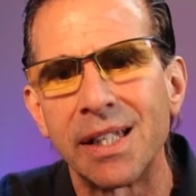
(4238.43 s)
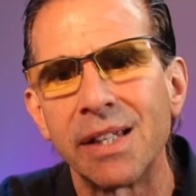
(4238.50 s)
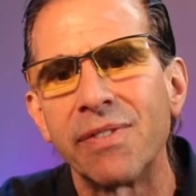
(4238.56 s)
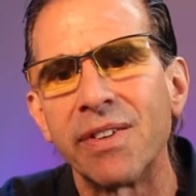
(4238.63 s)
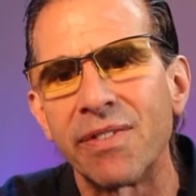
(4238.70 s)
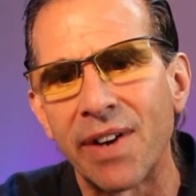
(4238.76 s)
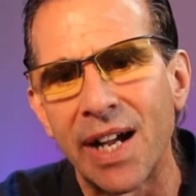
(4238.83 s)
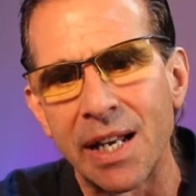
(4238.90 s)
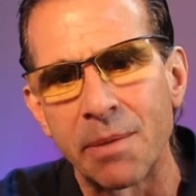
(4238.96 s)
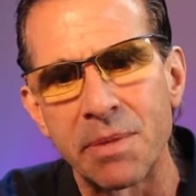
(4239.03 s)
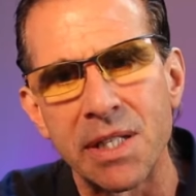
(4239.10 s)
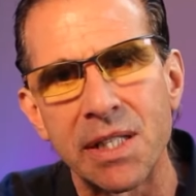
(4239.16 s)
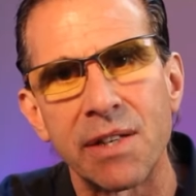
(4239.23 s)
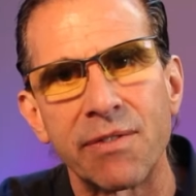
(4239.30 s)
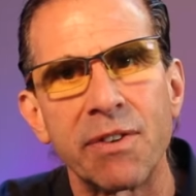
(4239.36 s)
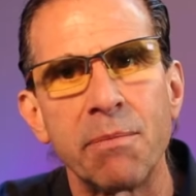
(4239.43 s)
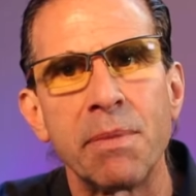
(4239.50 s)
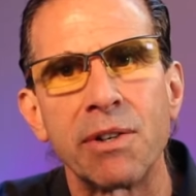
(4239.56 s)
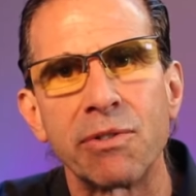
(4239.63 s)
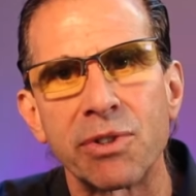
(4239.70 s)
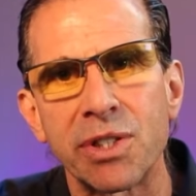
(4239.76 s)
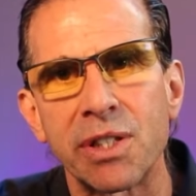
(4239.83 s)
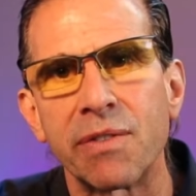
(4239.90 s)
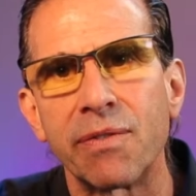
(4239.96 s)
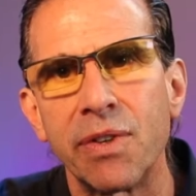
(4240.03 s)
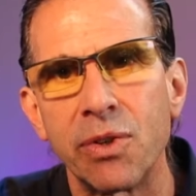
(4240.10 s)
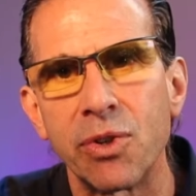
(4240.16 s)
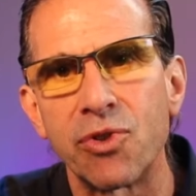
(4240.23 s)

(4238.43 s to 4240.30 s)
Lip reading: Different vitamins, different minerals, different